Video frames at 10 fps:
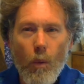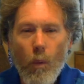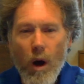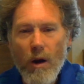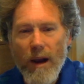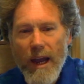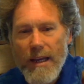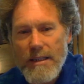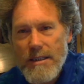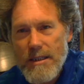Water
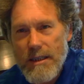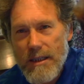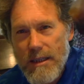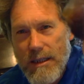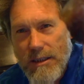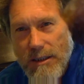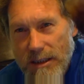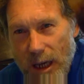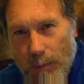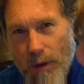agates, here's a
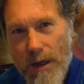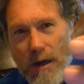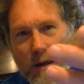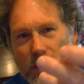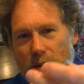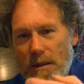sample here.